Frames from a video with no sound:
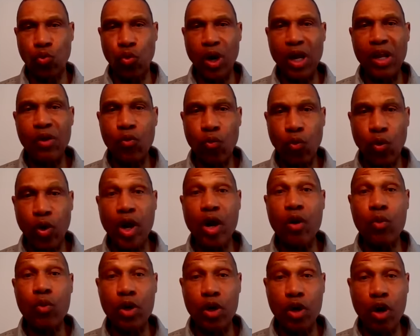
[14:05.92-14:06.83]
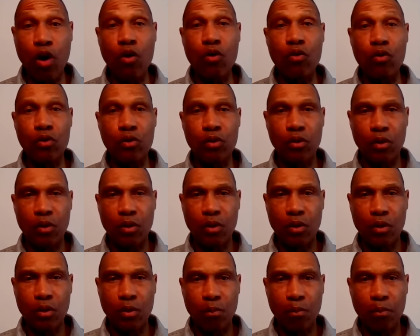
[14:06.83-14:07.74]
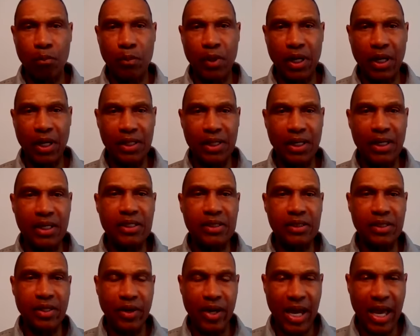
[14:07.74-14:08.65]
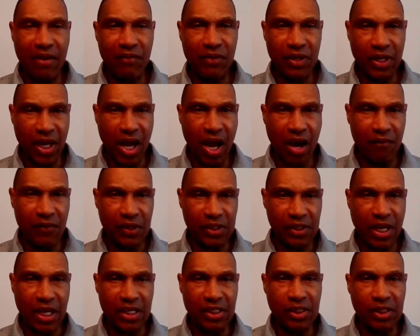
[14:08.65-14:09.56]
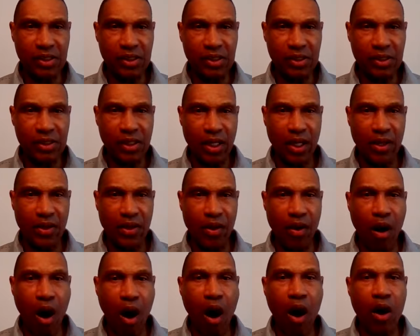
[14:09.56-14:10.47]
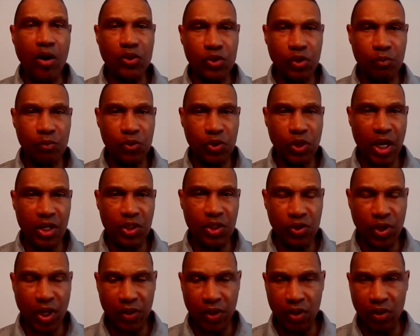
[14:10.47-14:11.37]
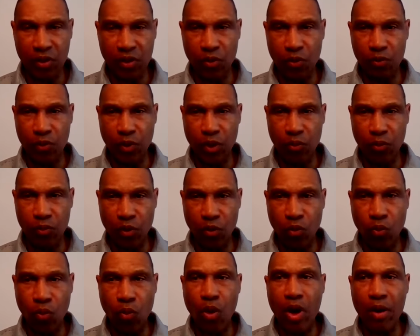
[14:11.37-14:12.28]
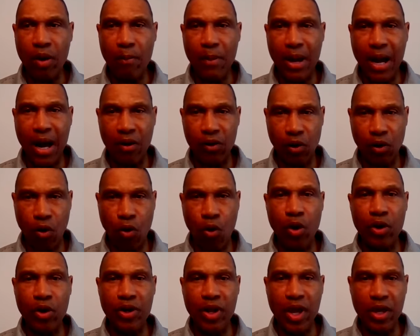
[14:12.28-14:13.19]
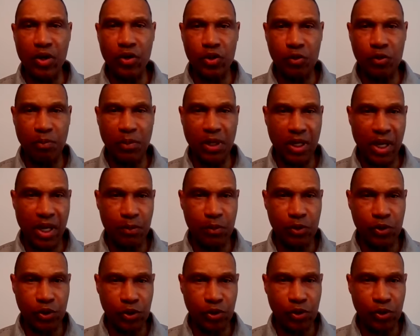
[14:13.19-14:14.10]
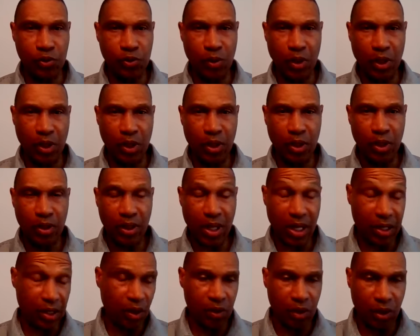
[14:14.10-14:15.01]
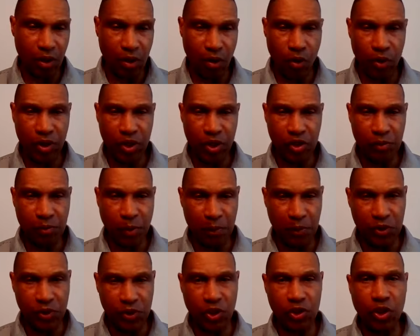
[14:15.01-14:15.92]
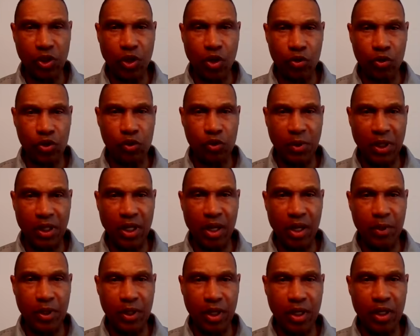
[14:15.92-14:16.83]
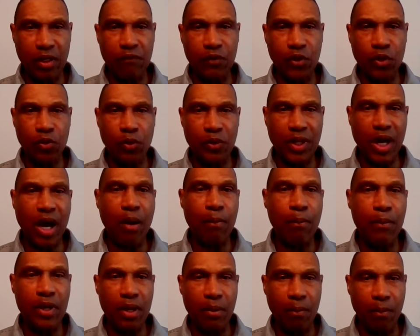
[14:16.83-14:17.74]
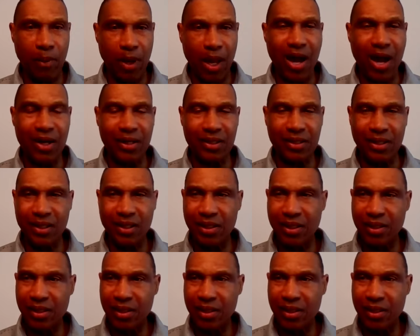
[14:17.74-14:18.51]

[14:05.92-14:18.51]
where it will go, but at least they're having the conversations. And there are some changes. I think the one about coordinators being able to, not only coordinators, but position coaches being able to interview without being blocked.